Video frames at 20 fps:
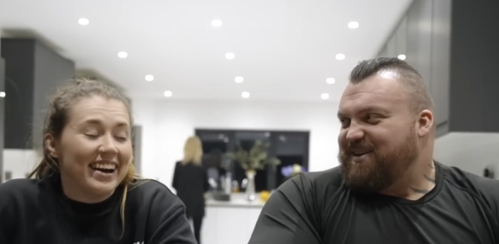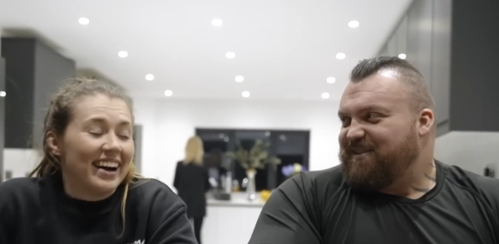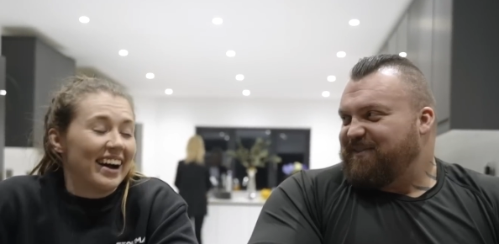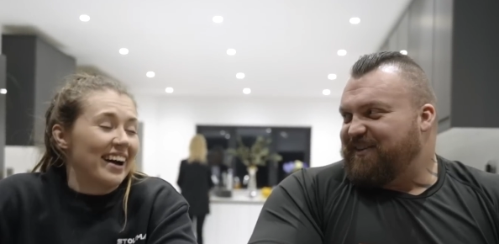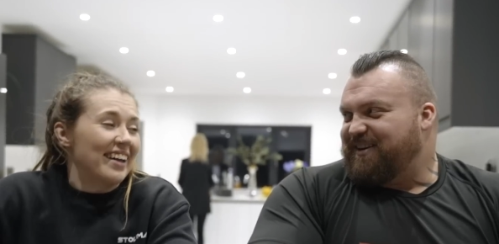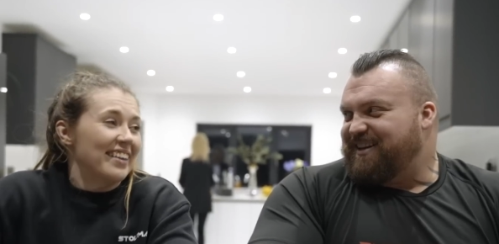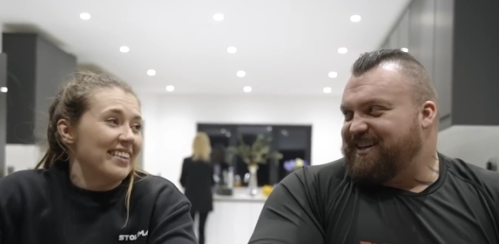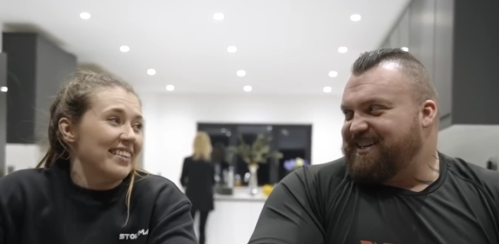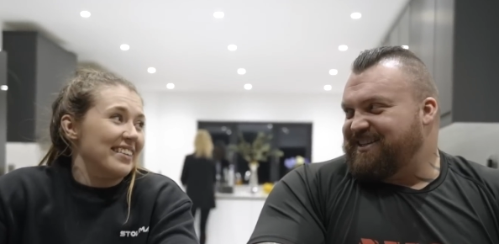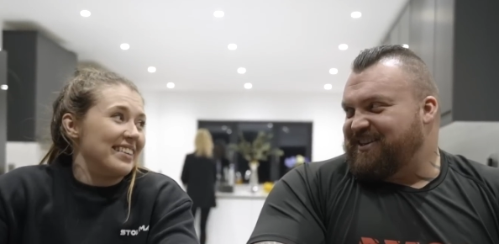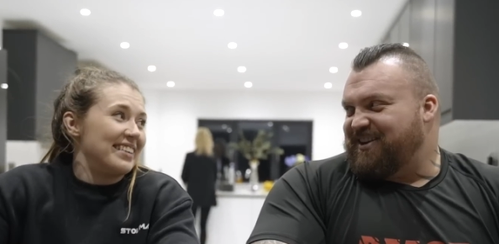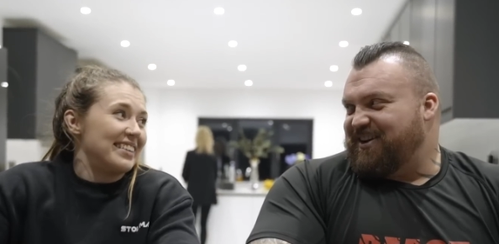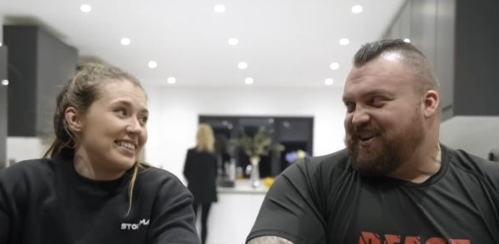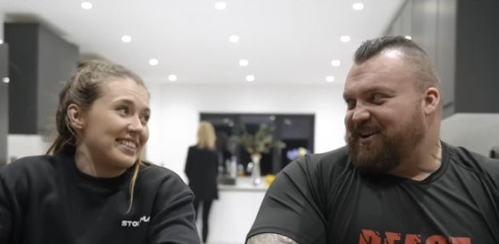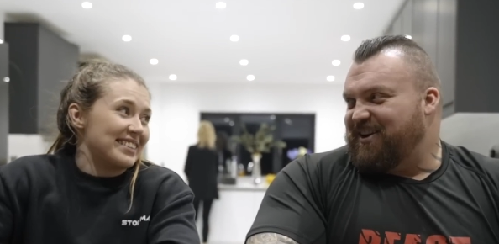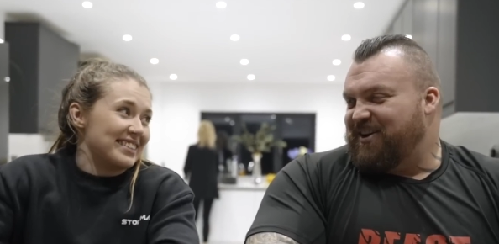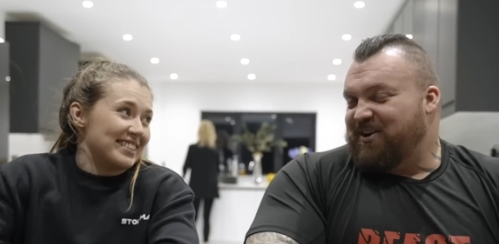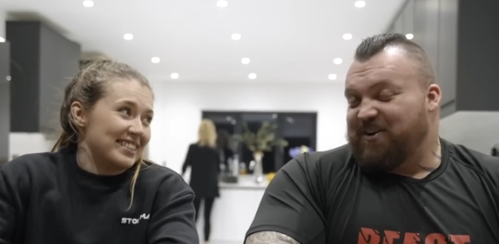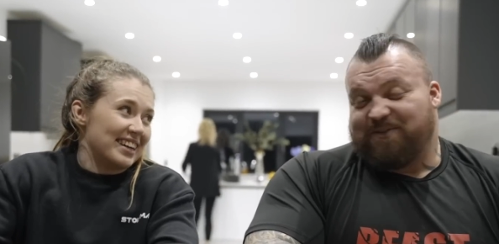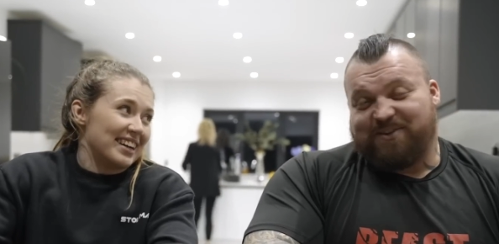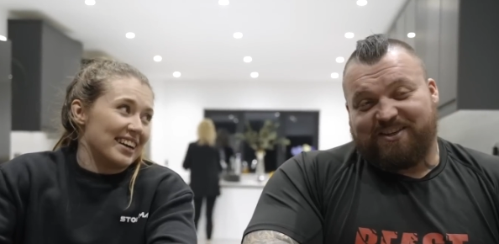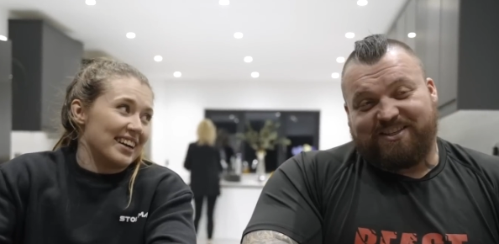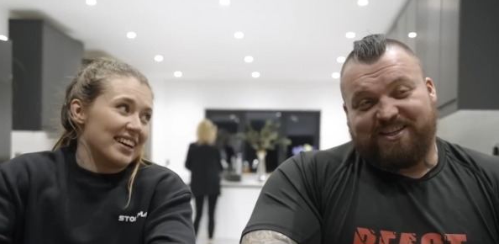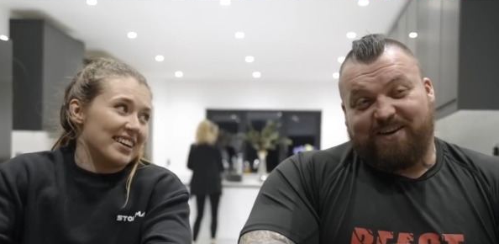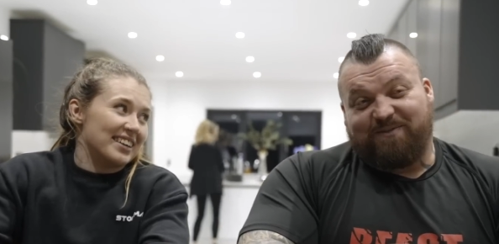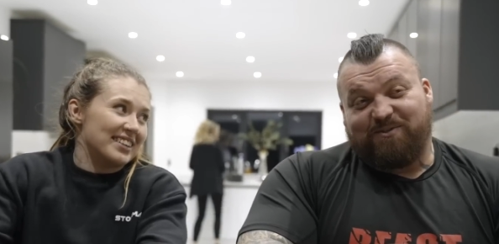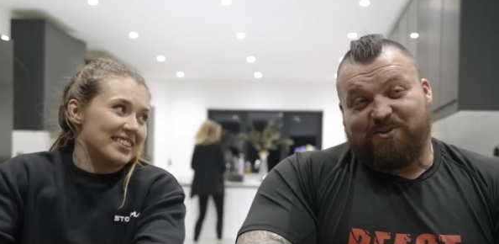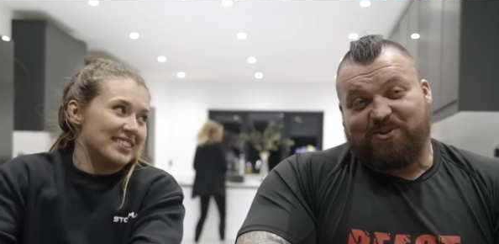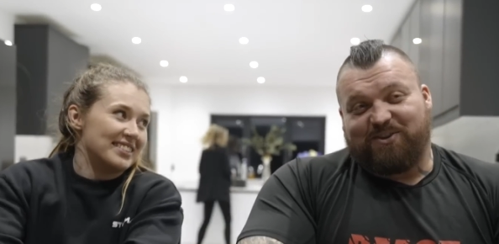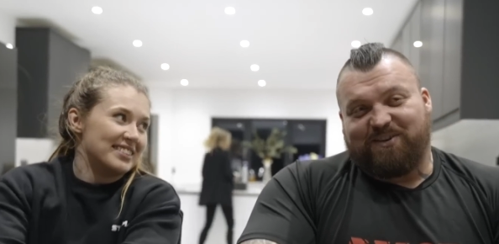Speaker 1: for dessert. Another yeah.
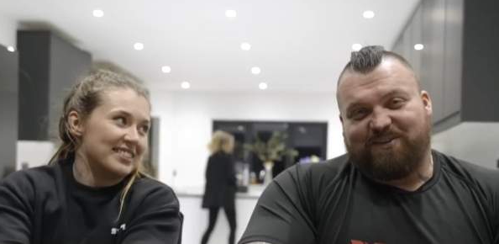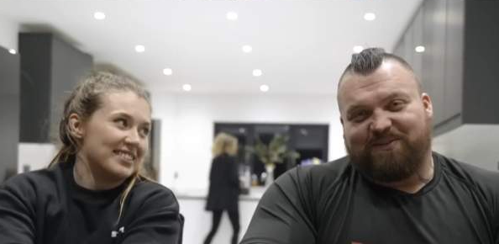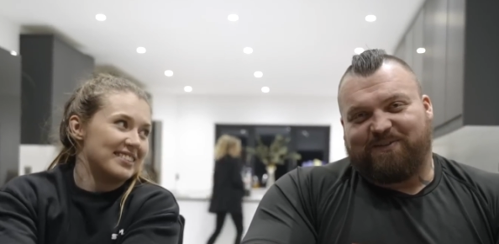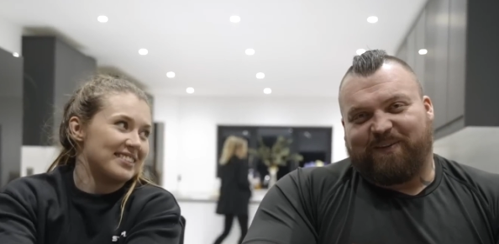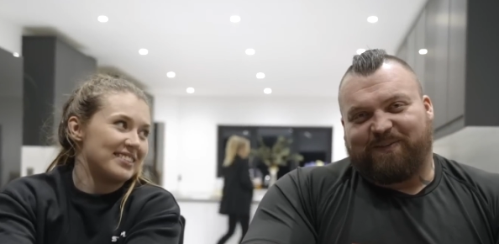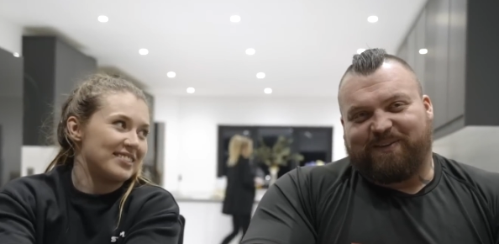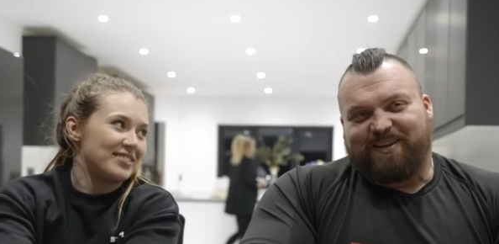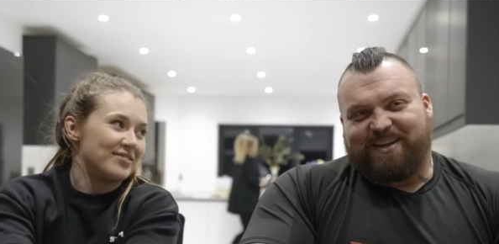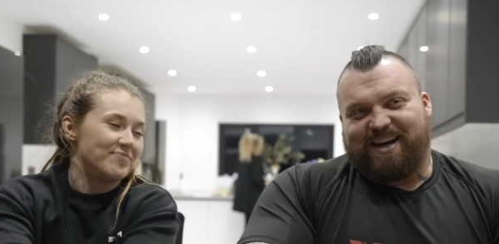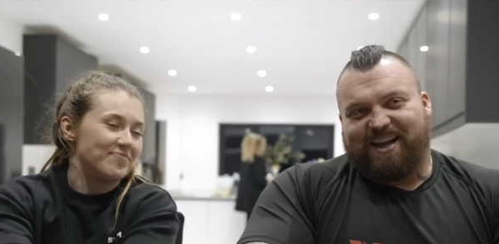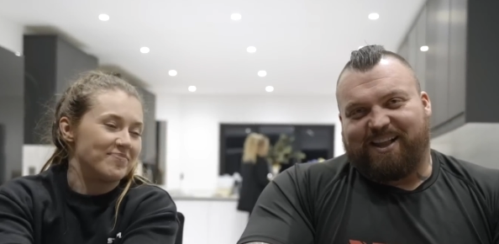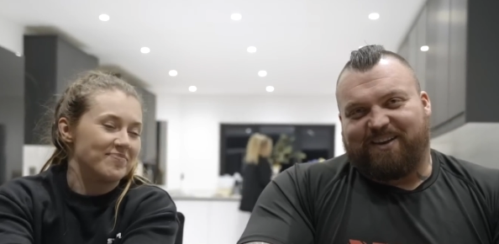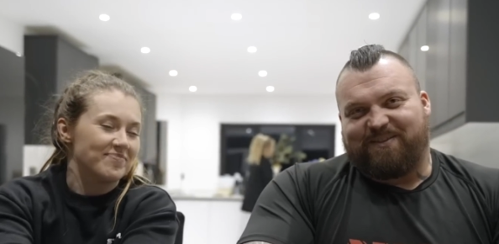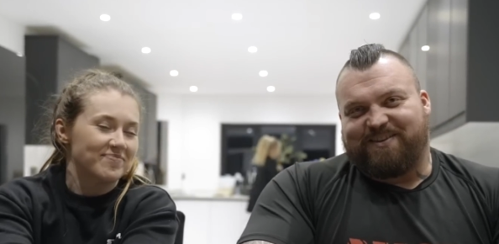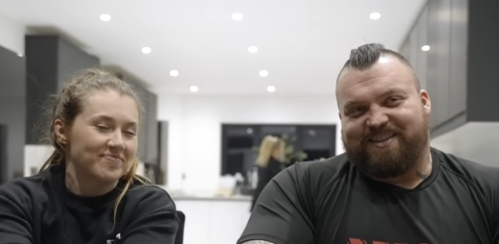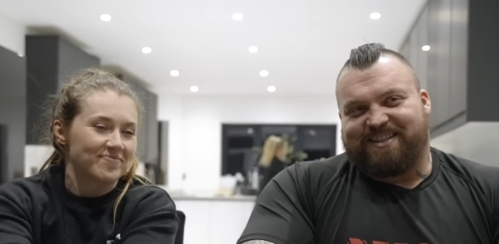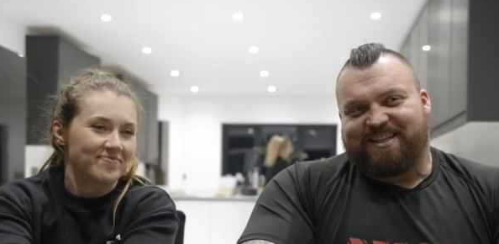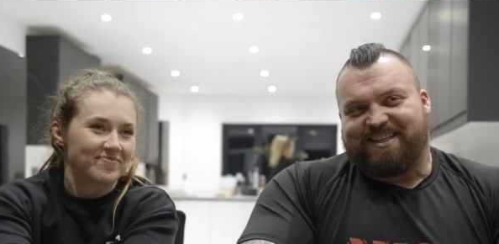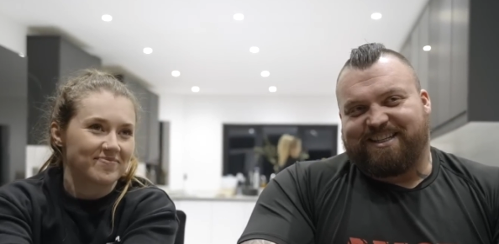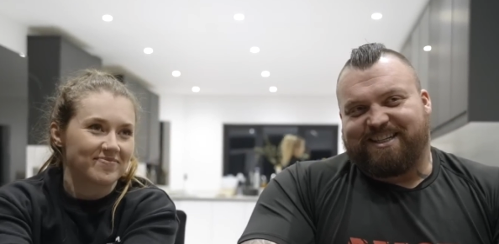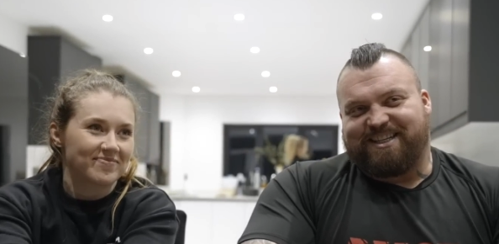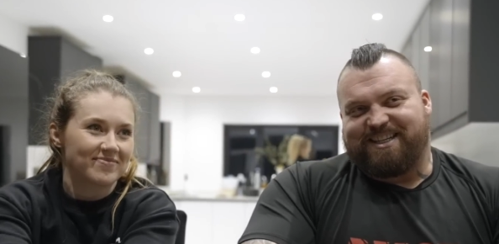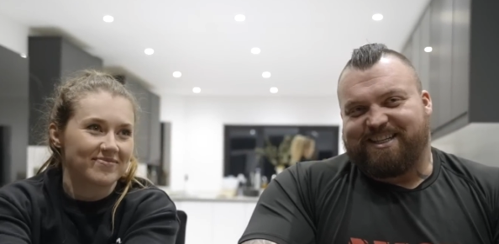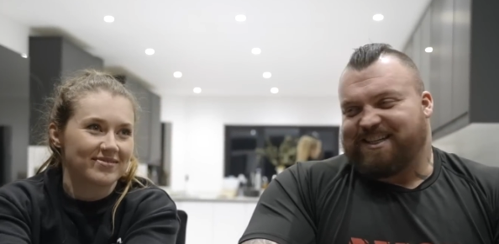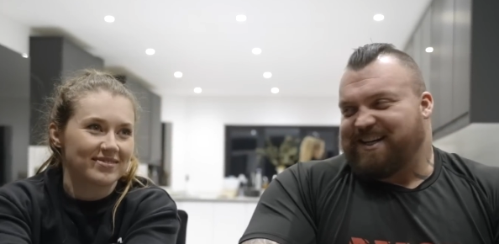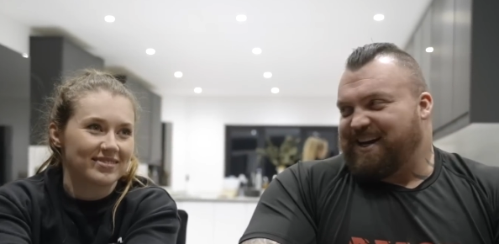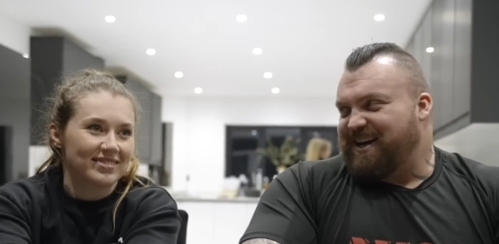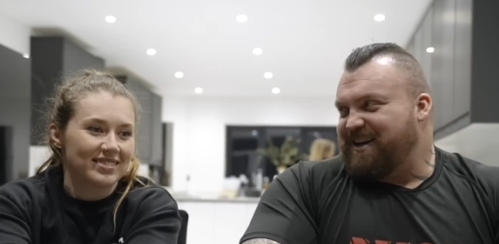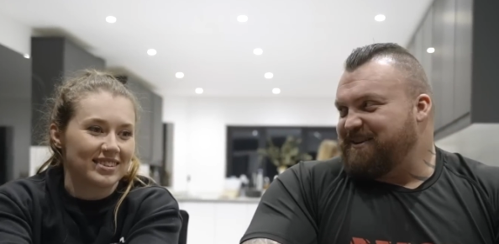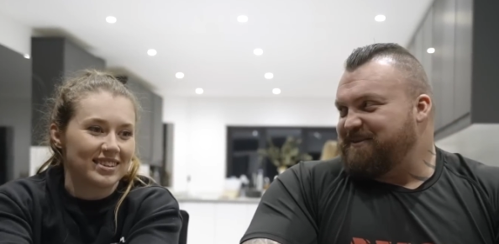750 calories in
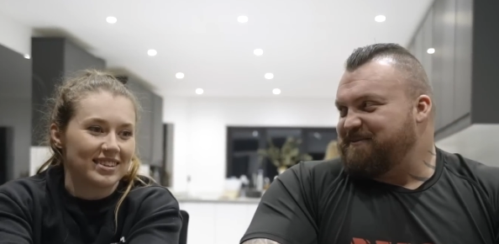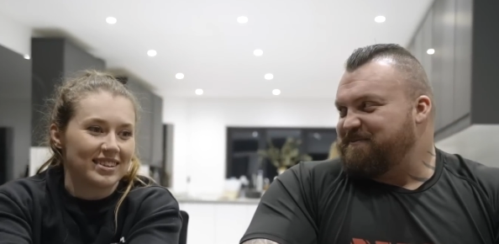cheesecake